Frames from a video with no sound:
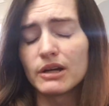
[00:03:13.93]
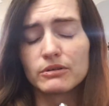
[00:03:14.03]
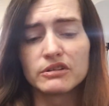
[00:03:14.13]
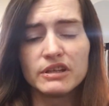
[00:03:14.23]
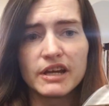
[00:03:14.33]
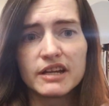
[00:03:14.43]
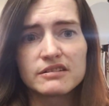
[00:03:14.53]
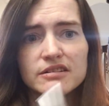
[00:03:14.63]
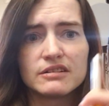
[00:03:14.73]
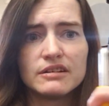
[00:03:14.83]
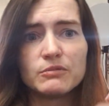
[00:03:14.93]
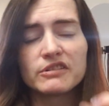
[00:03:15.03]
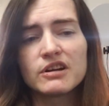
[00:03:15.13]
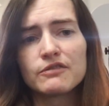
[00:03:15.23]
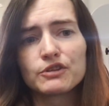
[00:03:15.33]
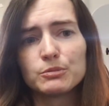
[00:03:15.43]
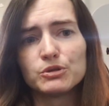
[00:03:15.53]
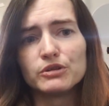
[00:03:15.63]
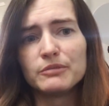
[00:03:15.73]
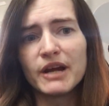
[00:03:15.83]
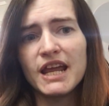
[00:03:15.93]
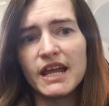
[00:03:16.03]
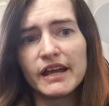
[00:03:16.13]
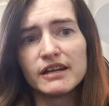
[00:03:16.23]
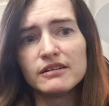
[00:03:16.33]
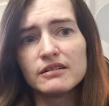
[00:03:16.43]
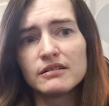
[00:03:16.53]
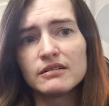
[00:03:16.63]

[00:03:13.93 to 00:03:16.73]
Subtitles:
I really liked it. It was comfortable in my hand.